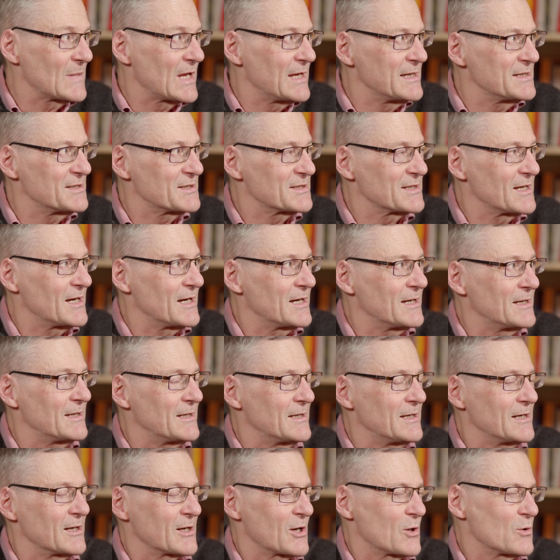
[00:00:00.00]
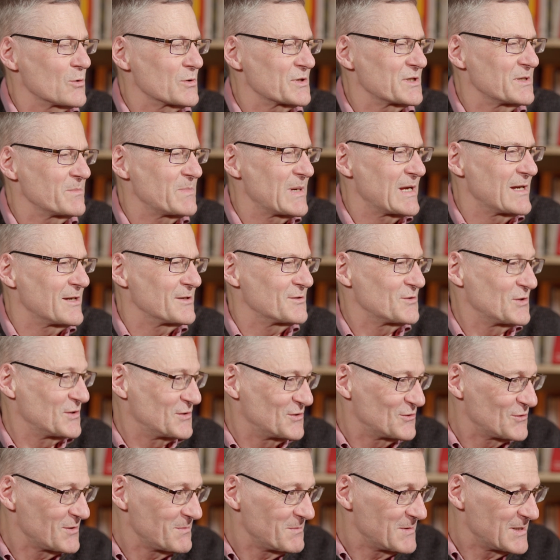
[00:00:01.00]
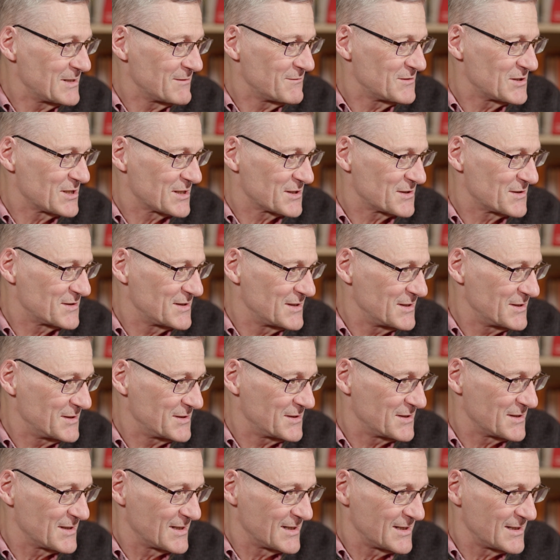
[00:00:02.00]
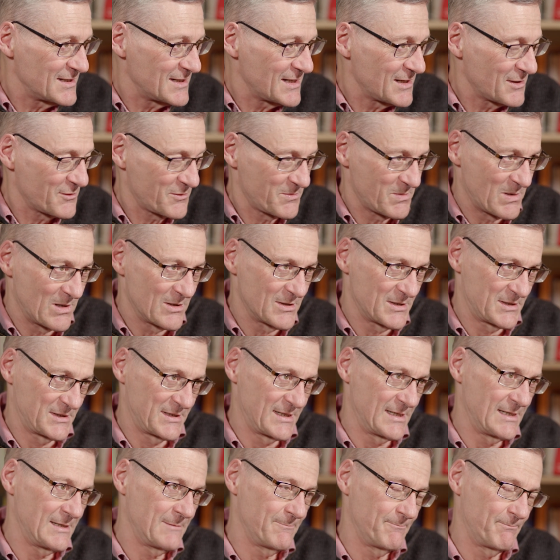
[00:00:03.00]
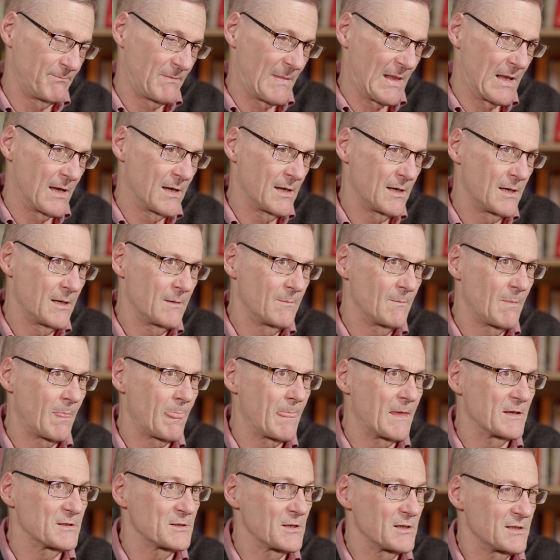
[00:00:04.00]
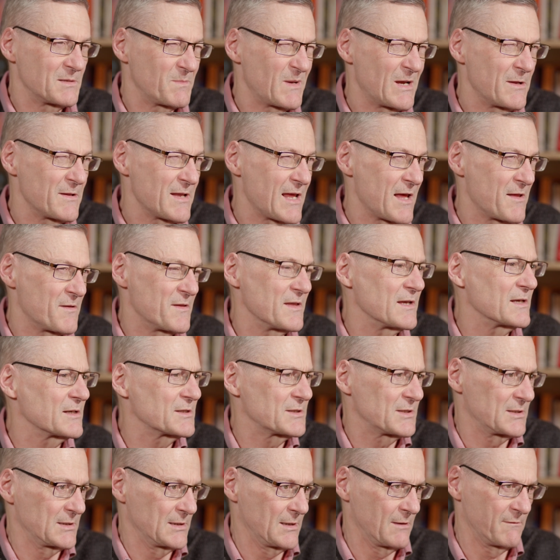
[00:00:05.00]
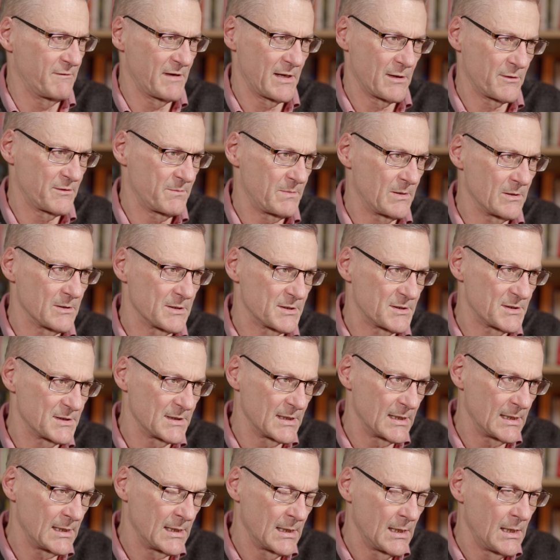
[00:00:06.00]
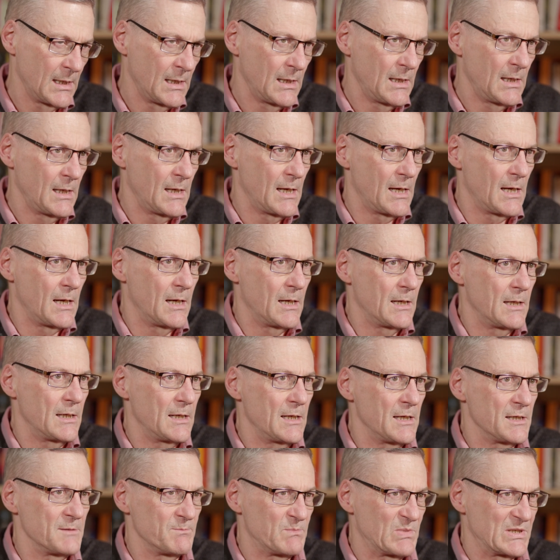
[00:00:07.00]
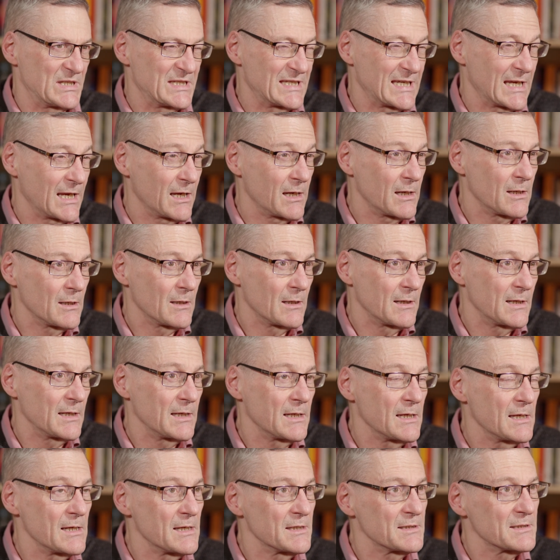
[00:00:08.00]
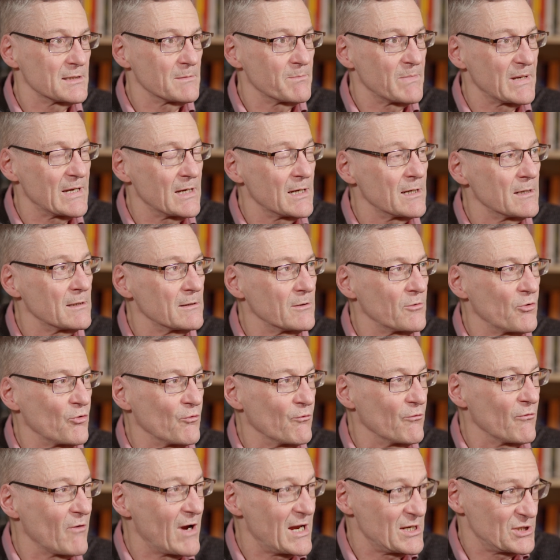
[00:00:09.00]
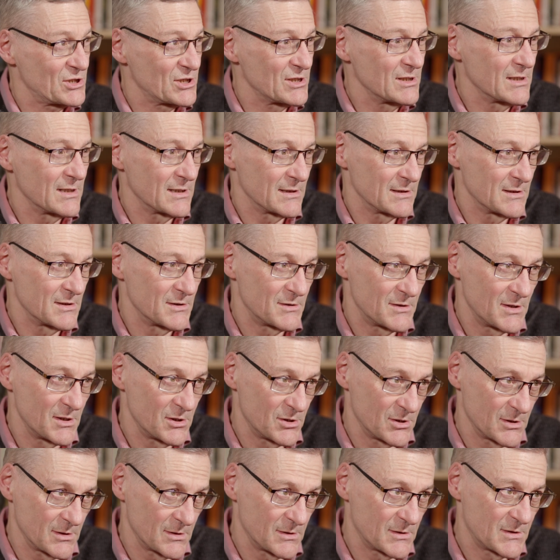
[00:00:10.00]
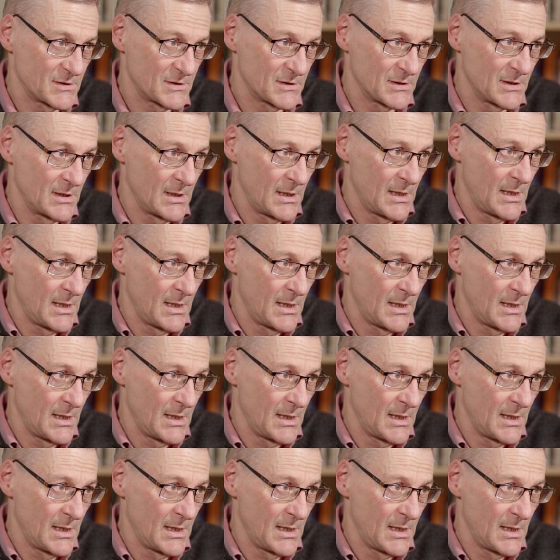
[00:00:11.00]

It's a course about distributive justice in health policy. So it's about the ethics of health policy, and particularly it's about rationing decisions